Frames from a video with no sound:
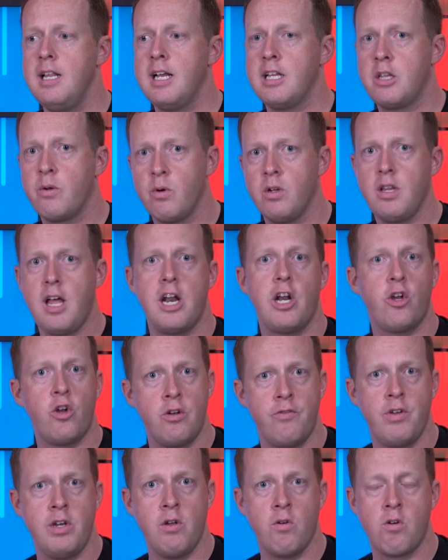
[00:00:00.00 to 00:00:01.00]
like there were a lot of
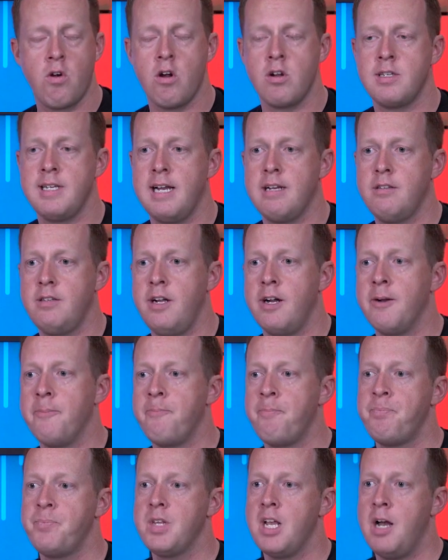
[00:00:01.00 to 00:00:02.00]
good video cards out there,
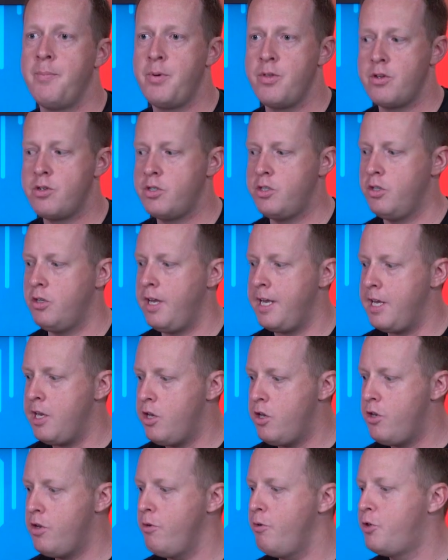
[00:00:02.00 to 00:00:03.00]
uh, but there's still a
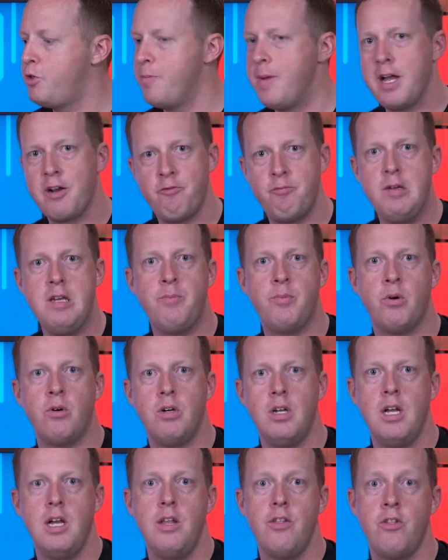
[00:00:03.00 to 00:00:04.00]
huge amount of
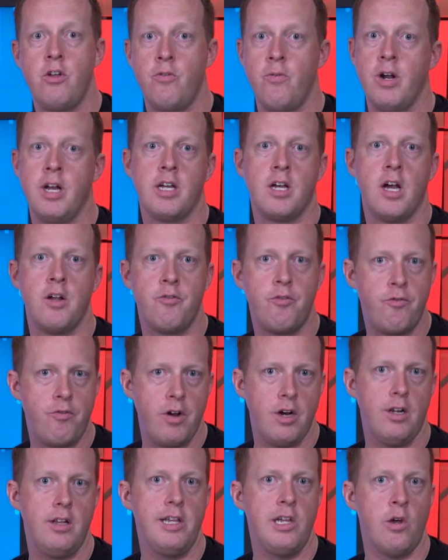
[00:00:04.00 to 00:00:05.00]
people that are running on
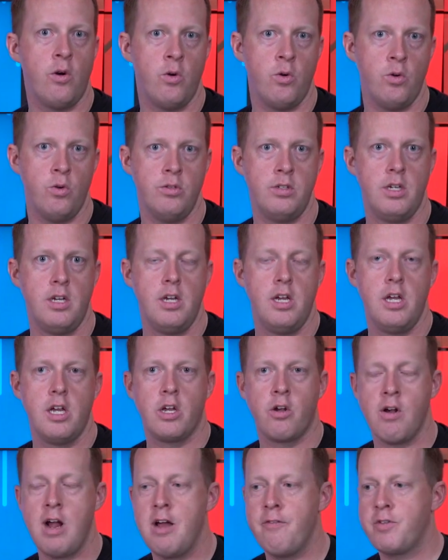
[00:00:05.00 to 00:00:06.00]
fairly old
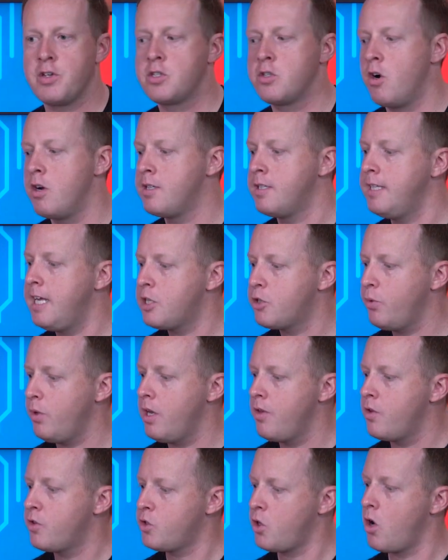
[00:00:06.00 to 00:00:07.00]
graphics cards. And that's
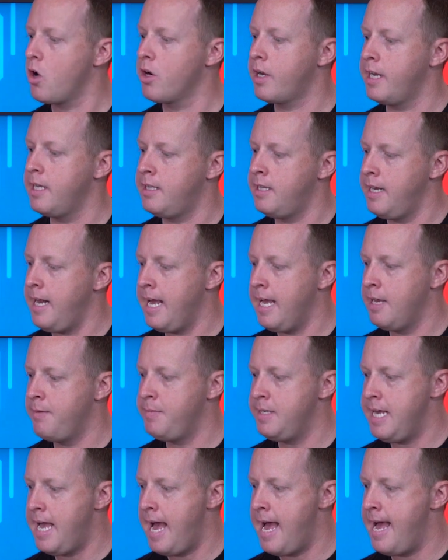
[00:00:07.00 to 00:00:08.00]
really the target that
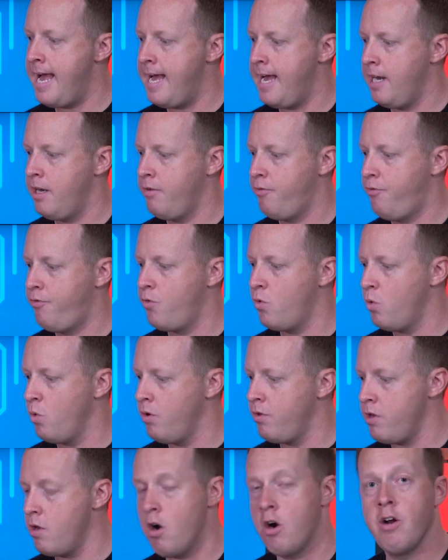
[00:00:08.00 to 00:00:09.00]
AMD had
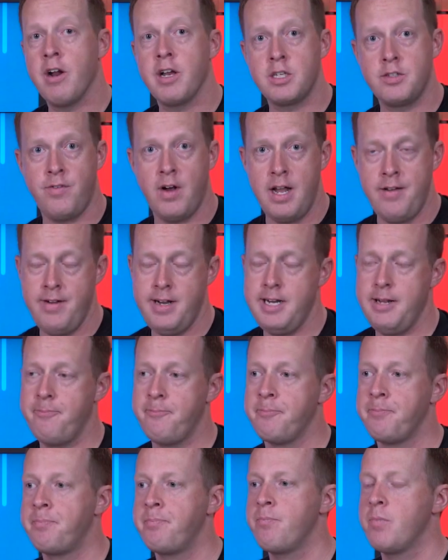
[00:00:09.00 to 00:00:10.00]
for the RX 580.
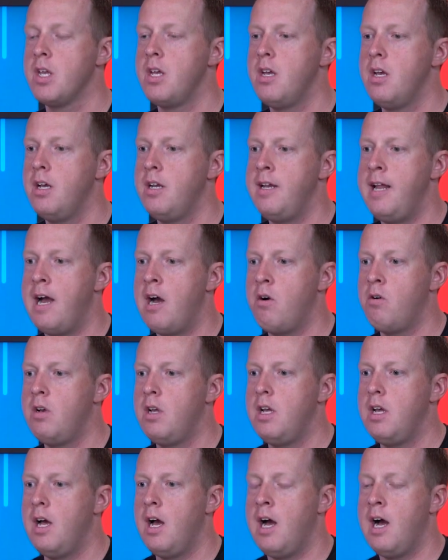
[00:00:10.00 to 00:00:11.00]
Now,
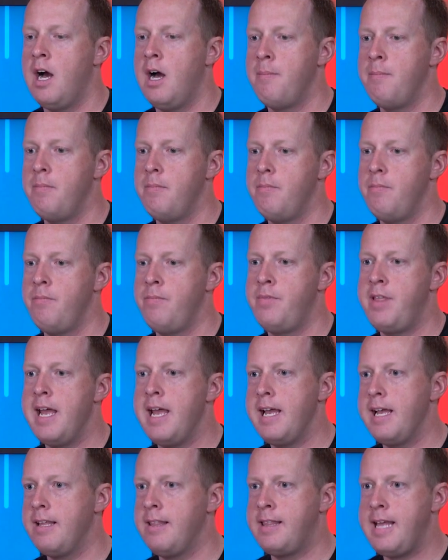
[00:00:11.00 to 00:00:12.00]
um,
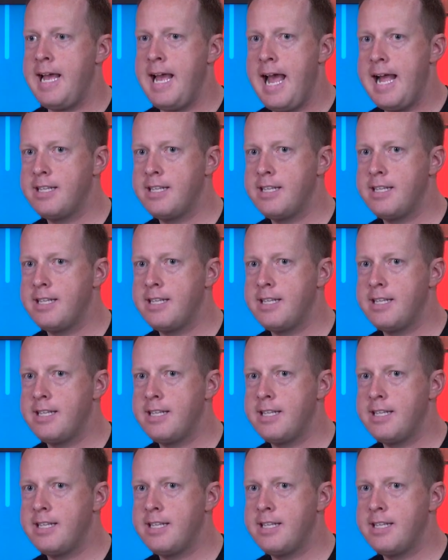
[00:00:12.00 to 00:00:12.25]
they they